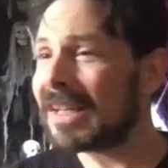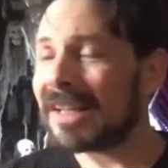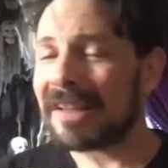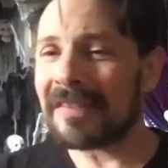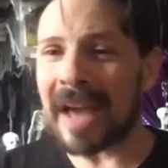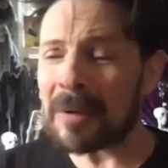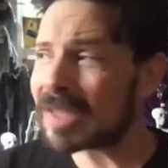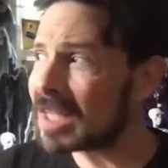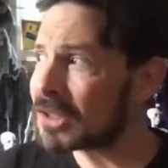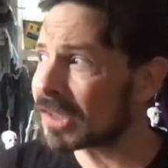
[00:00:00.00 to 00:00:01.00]
That was an
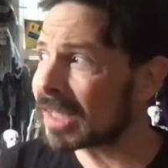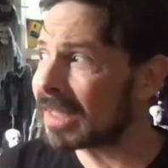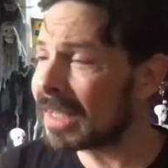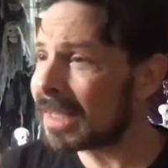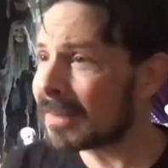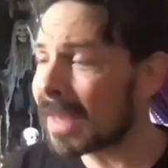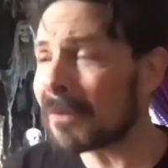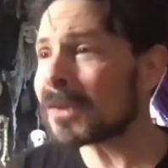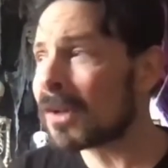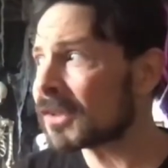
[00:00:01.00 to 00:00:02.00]
interesting gig. That
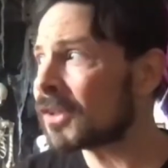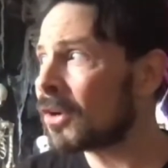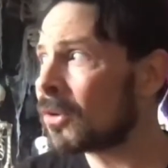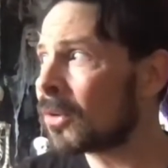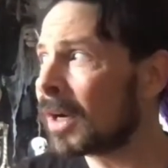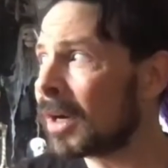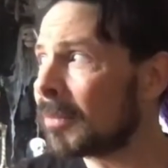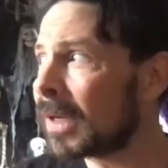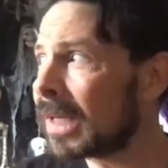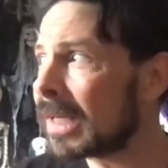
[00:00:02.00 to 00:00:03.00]
was
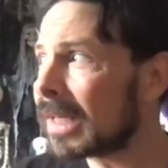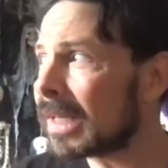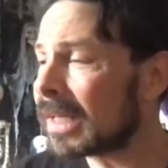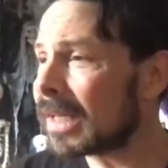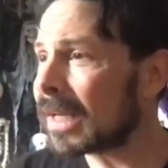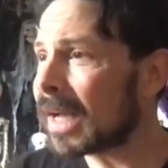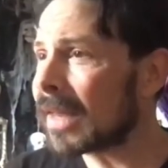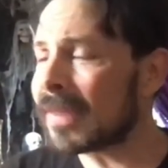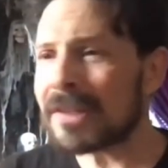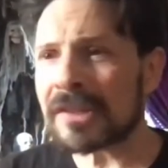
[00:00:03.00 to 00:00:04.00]
also I
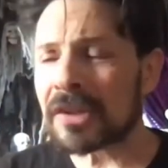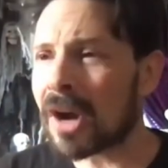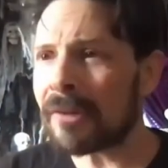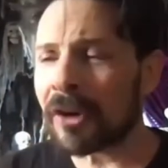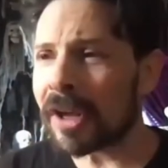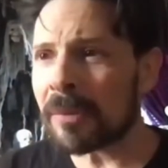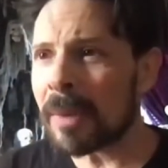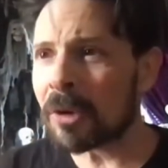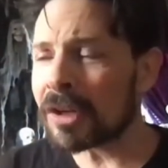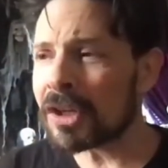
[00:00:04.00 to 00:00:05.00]
think just an offer. I don't
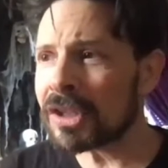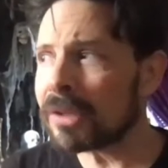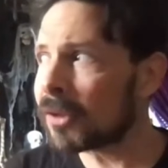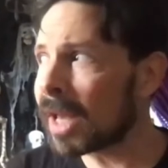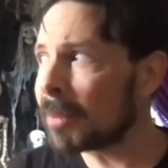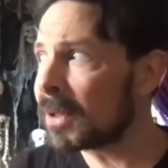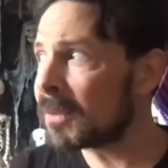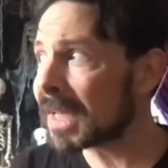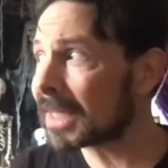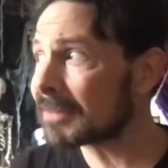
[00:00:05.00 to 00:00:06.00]
remember auditioning for that, but it was
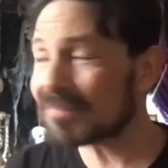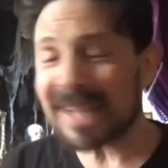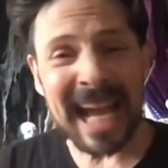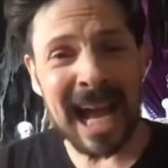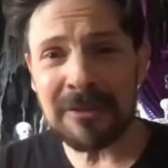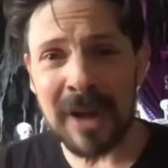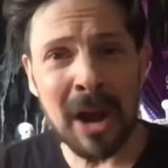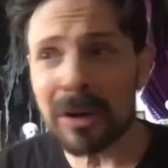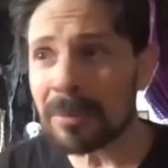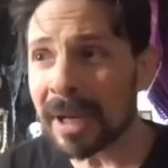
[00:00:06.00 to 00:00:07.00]
like a half
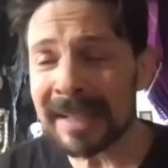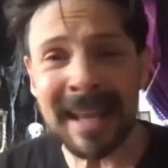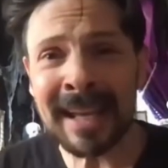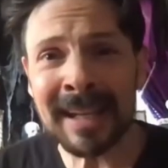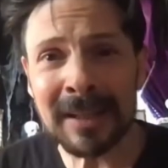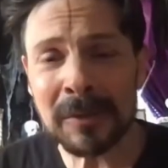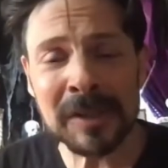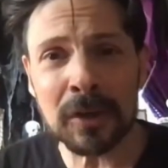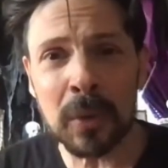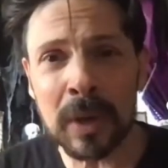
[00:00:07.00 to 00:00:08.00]
hour of my day. It was the
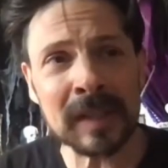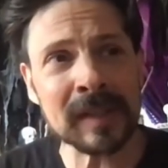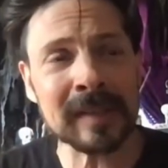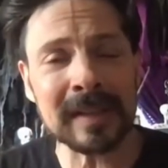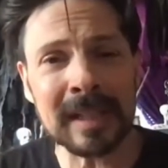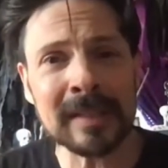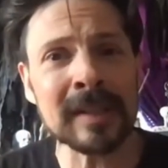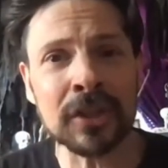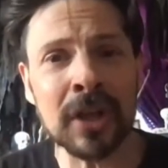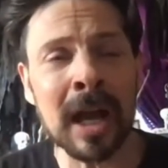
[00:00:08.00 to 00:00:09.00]
quickest, easiest
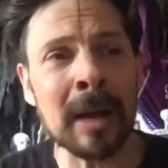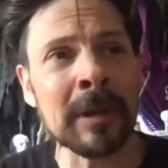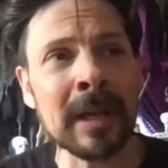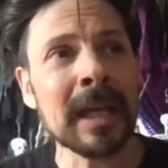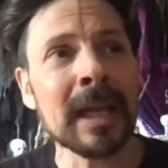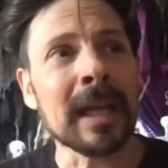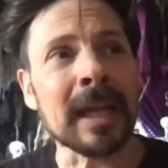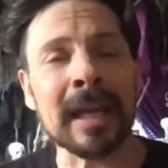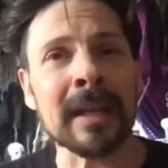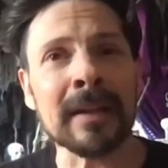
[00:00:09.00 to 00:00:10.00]
job.
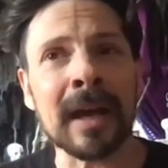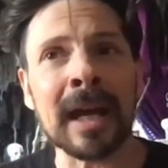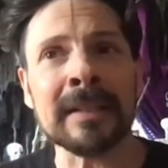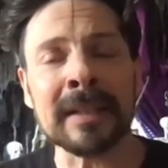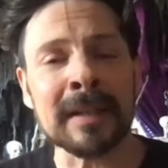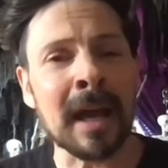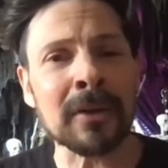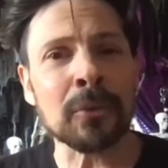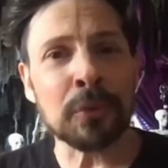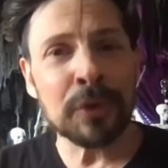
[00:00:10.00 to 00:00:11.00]
And I did not
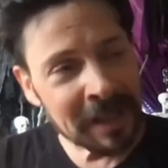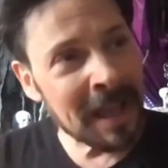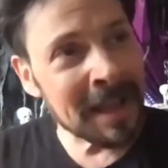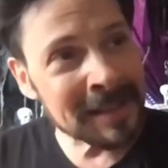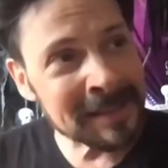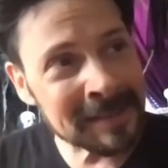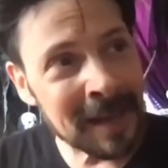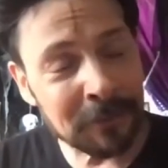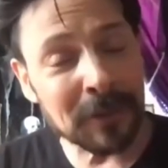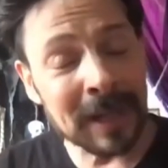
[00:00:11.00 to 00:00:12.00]
realize,
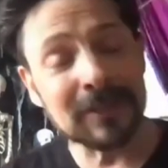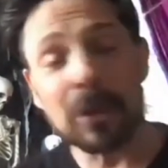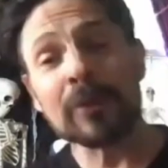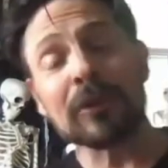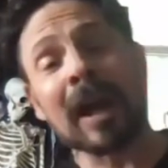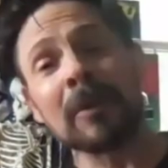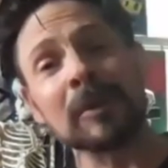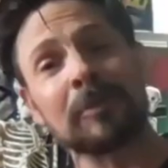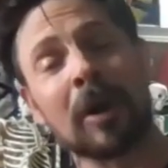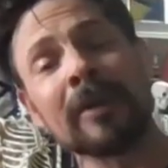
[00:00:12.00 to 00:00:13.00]
I totally forgot I was
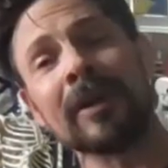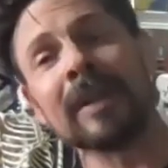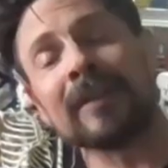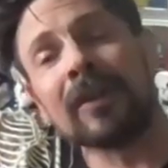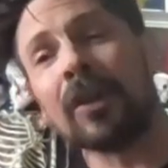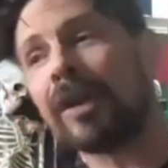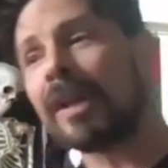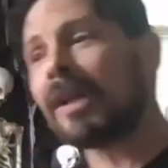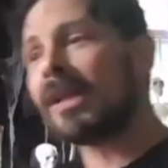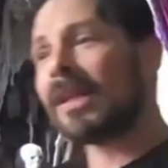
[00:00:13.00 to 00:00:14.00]
part of it until
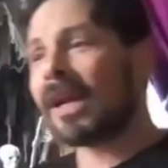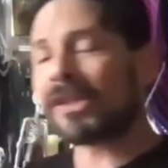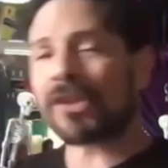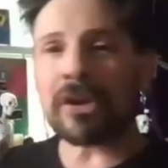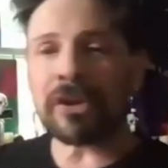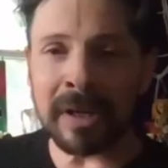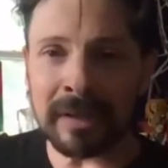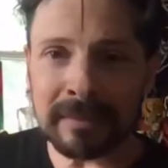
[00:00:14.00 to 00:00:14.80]
I started doing